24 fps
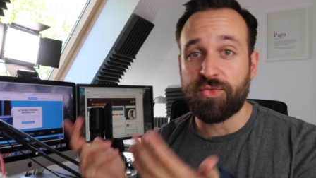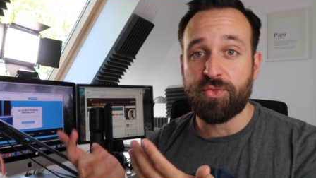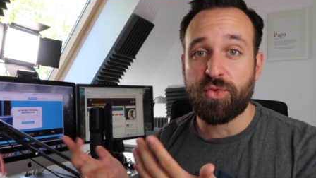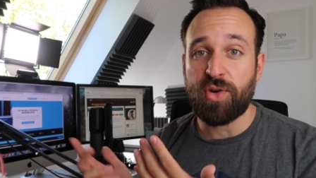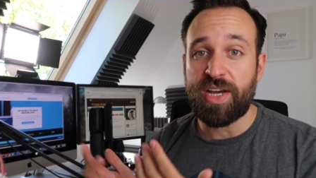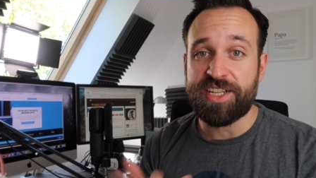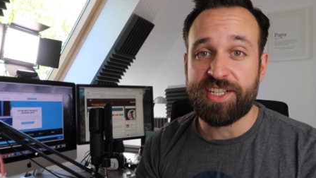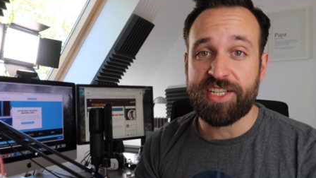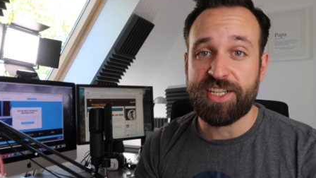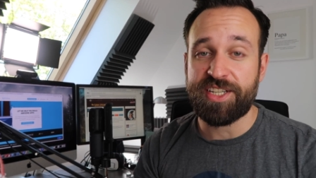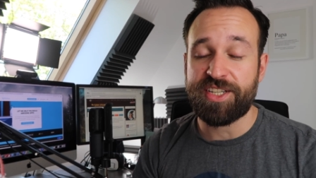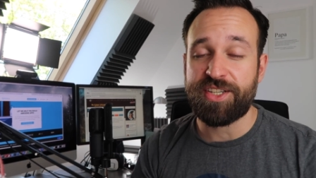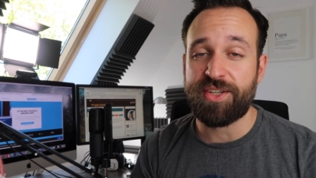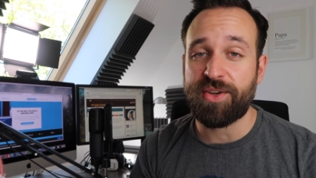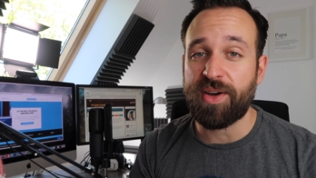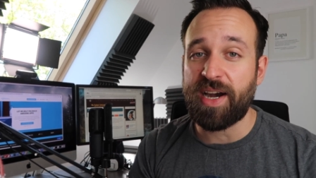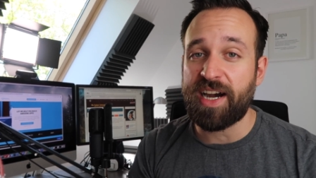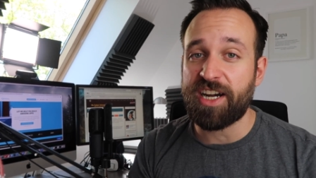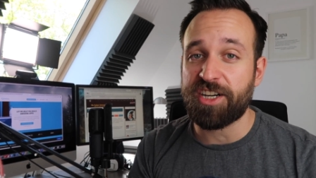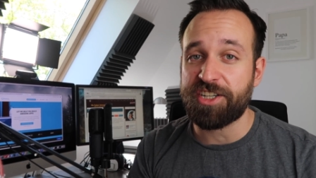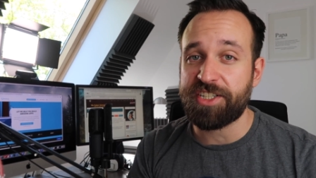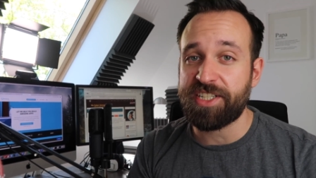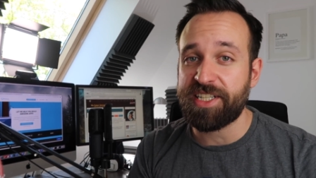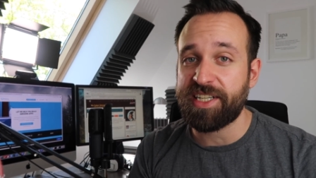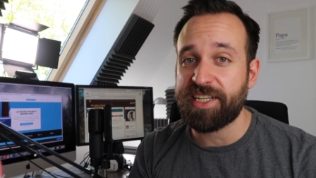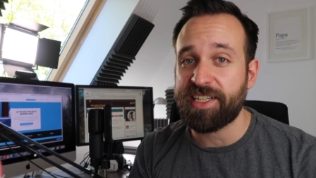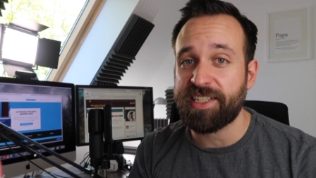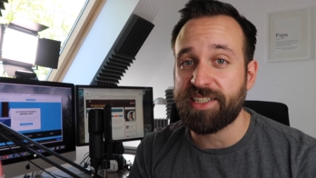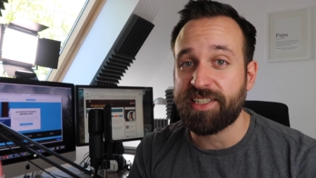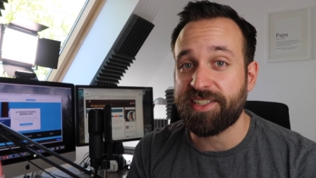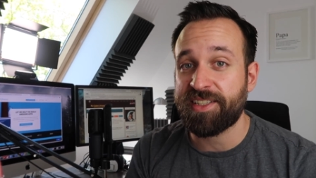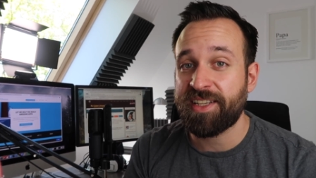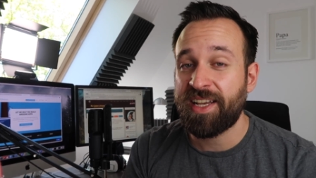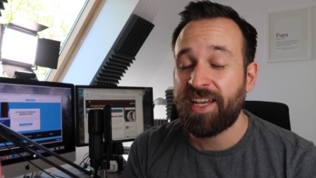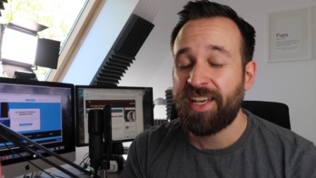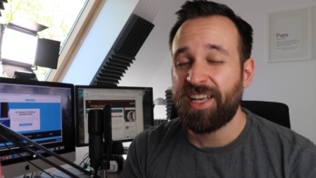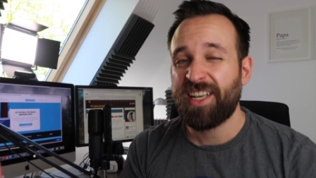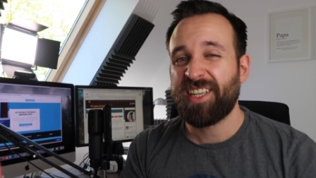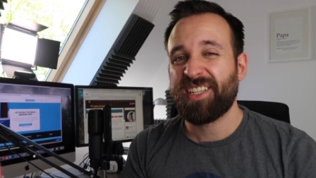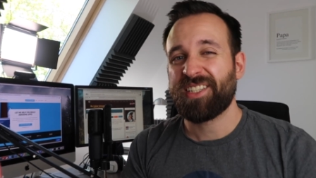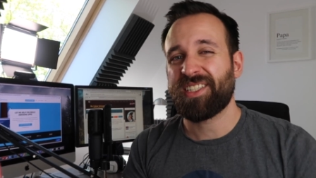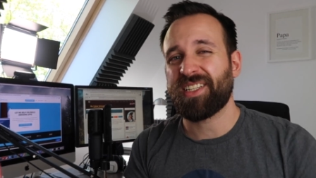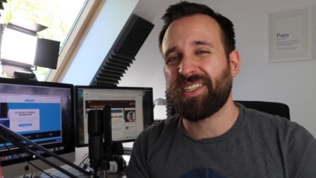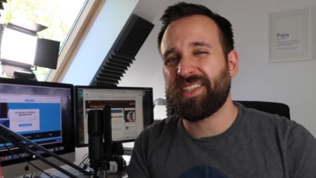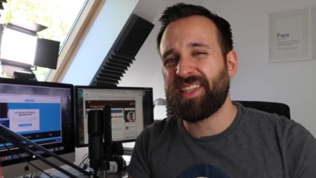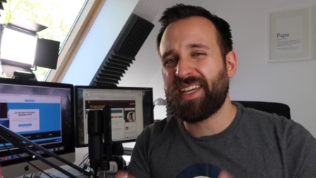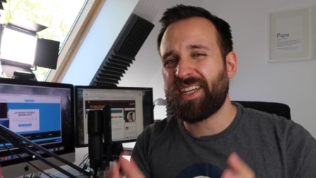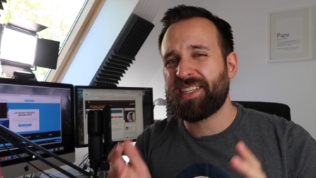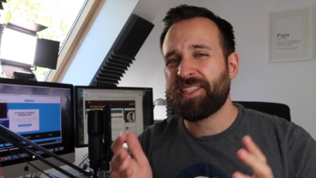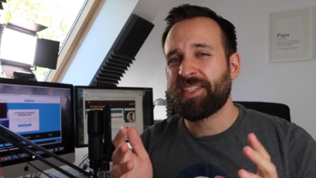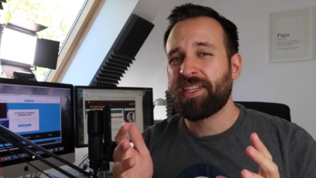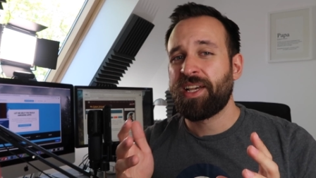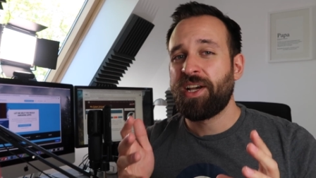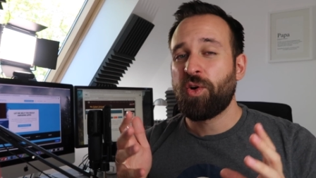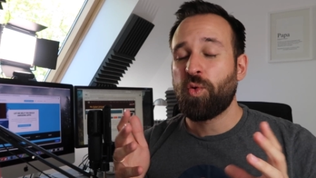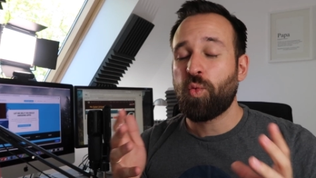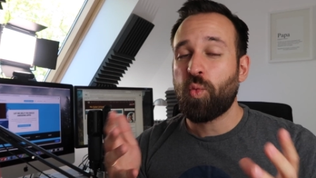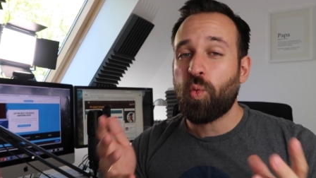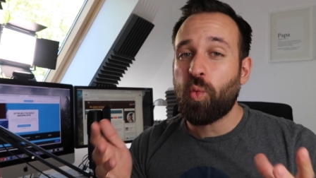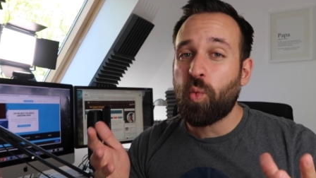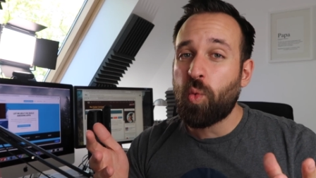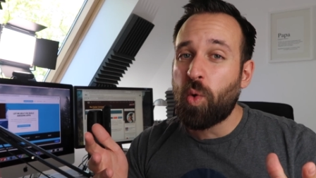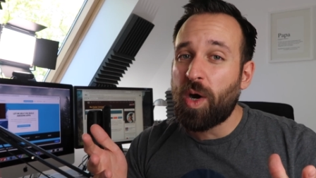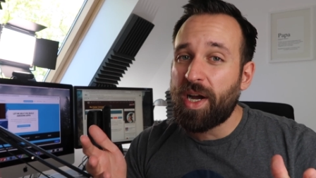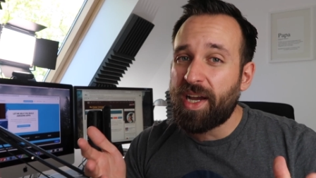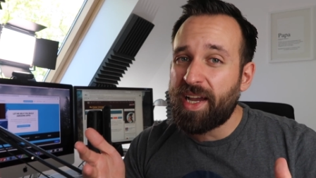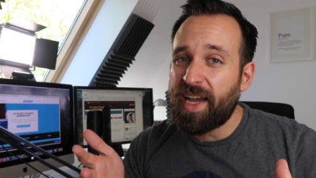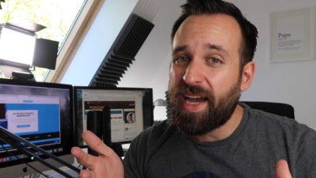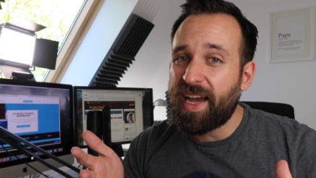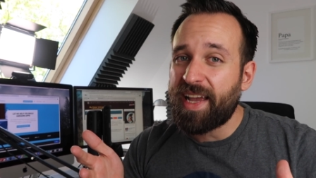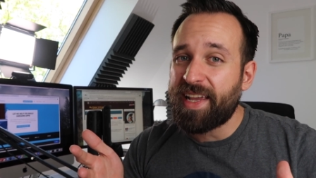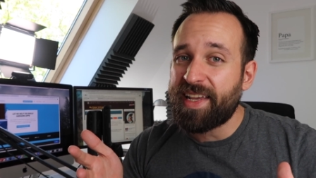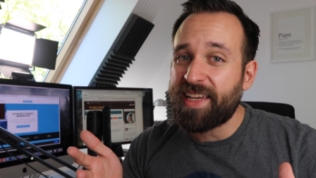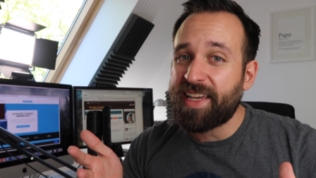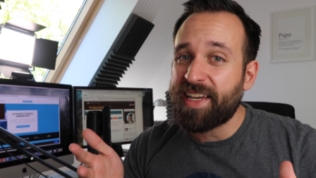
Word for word: writing new articles. So that's why I